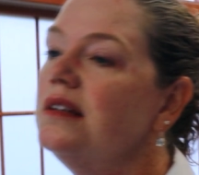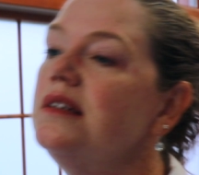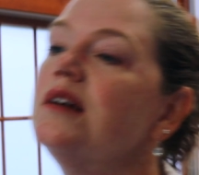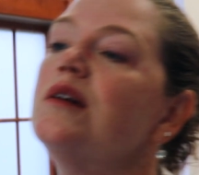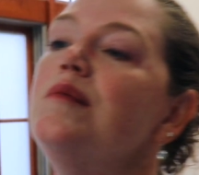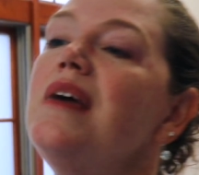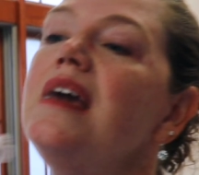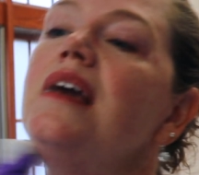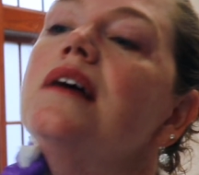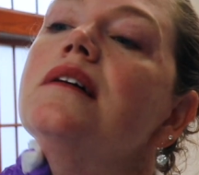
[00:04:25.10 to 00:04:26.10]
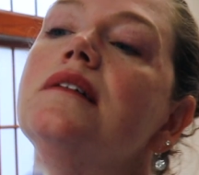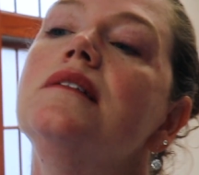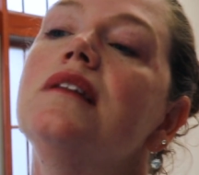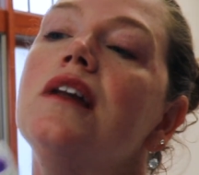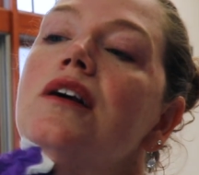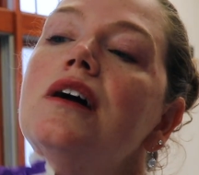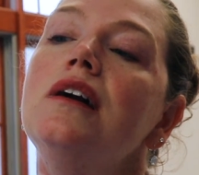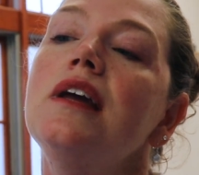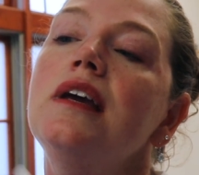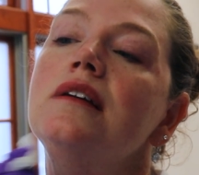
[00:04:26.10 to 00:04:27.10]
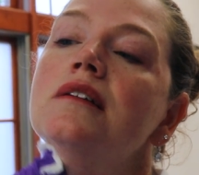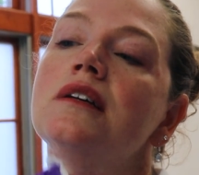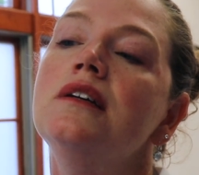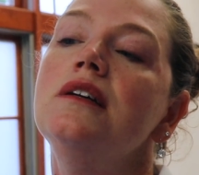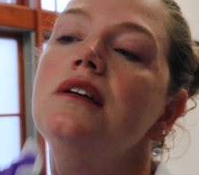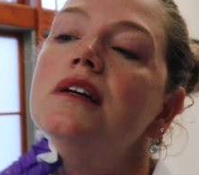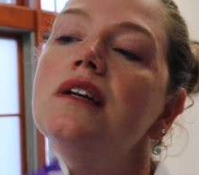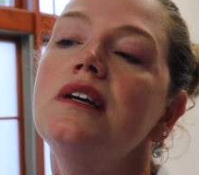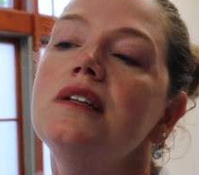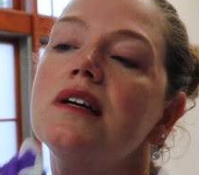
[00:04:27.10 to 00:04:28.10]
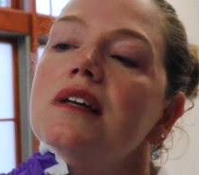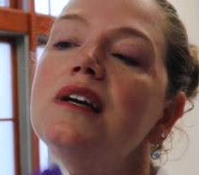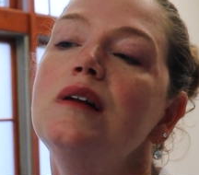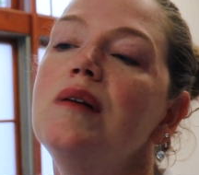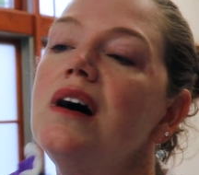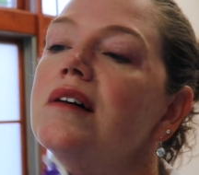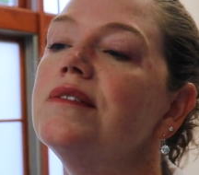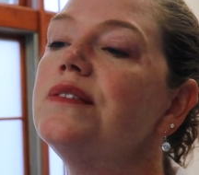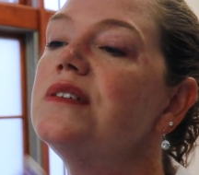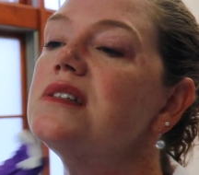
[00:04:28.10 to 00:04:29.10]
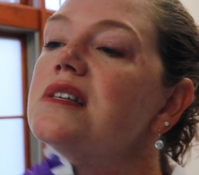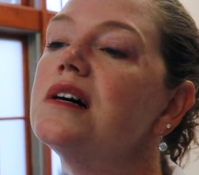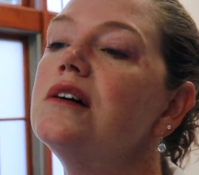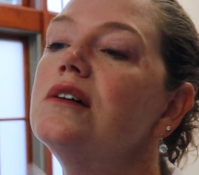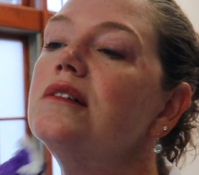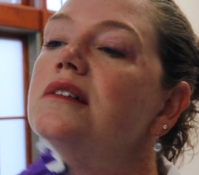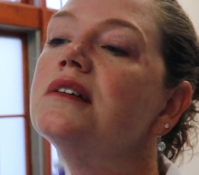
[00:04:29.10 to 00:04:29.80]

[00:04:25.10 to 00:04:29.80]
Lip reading: dearie me, they're dirty. You need to clean them off. So